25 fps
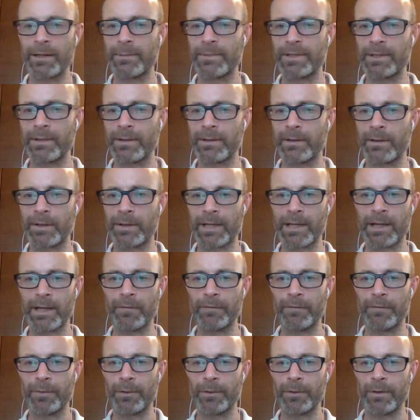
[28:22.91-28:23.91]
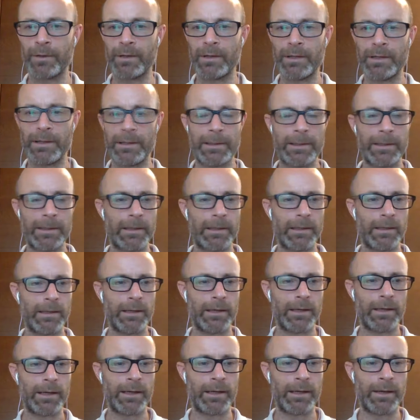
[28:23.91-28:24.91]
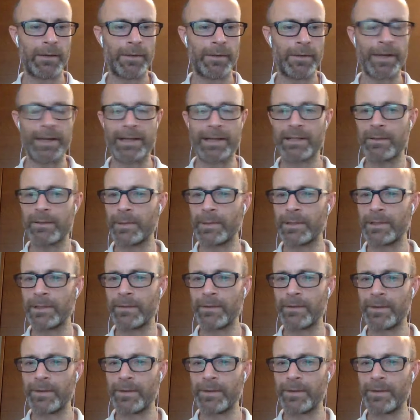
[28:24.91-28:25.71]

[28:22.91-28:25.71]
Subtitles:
So look out for the next one.